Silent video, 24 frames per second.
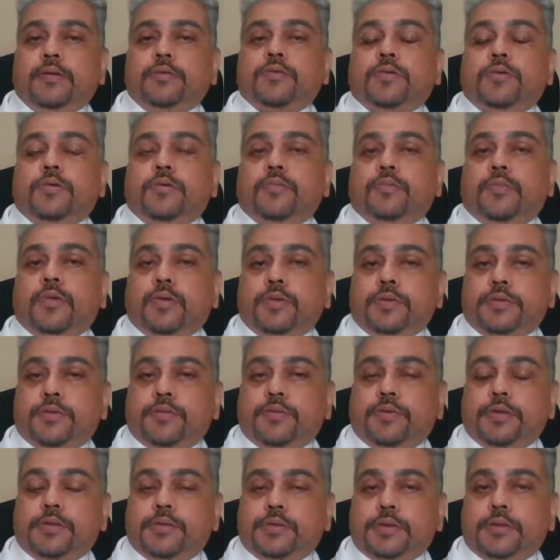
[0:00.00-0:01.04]
So
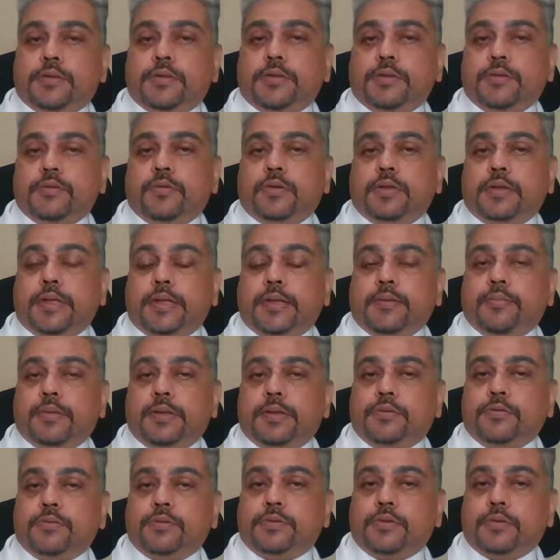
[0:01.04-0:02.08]
most of the children who are
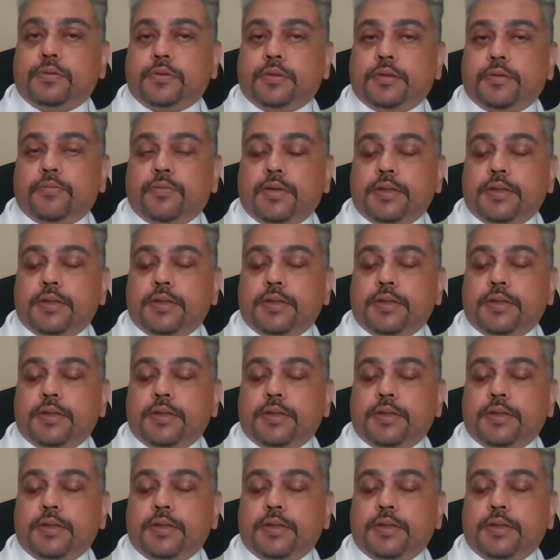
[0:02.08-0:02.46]
able to,